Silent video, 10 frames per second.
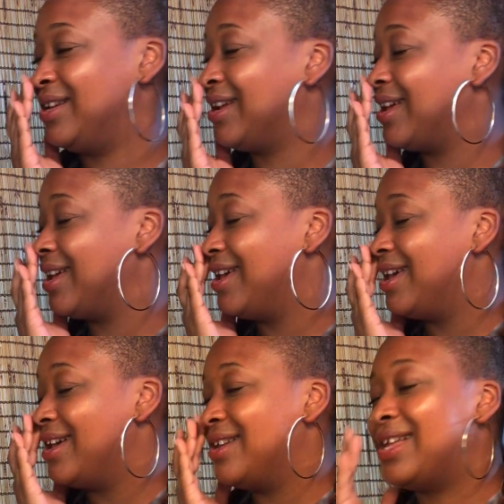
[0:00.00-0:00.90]
Like,
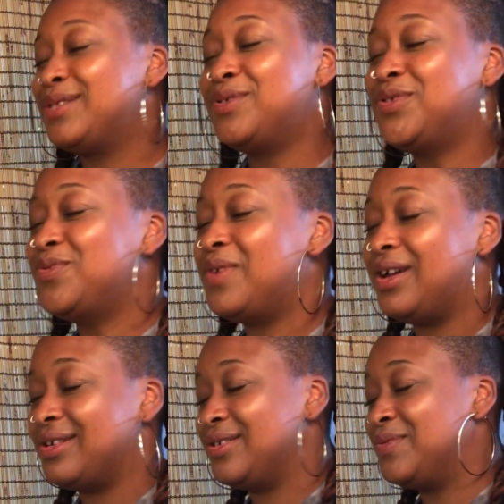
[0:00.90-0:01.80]
that's what you
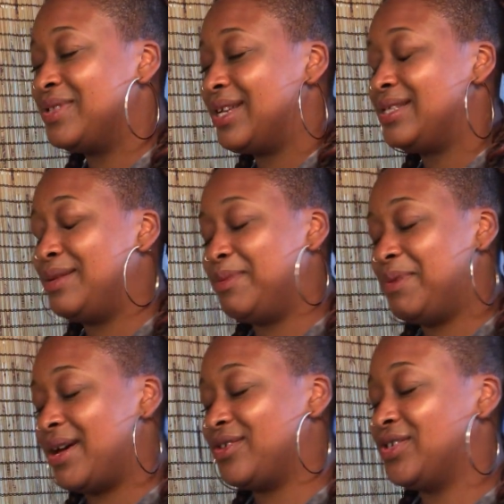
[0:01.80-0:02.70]
want. You want that type
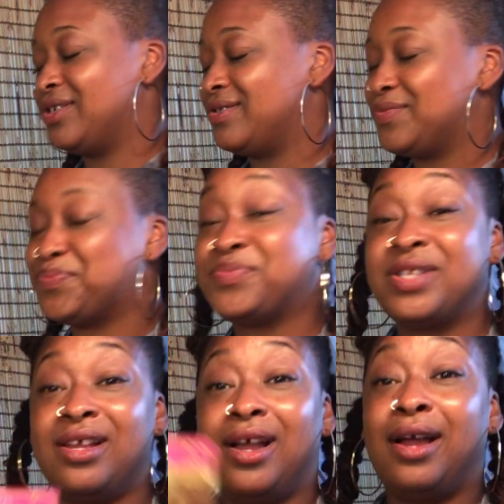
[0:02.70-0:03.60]
of passion.
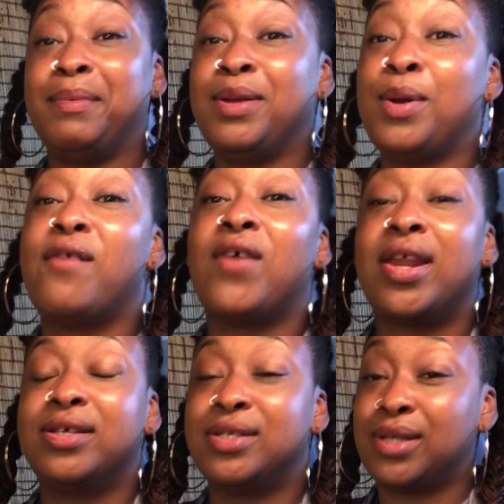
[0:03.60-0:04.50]
All right, but anyway,
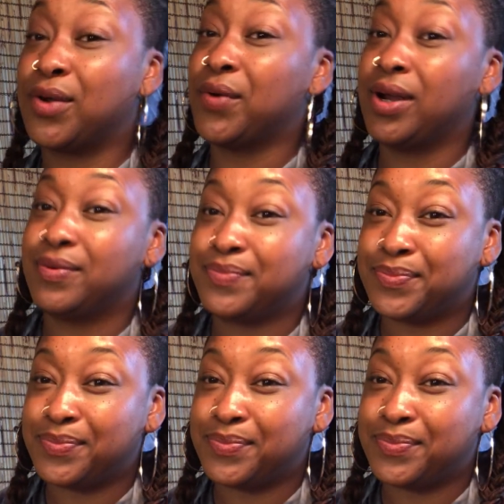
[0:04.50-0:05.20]
finances and career.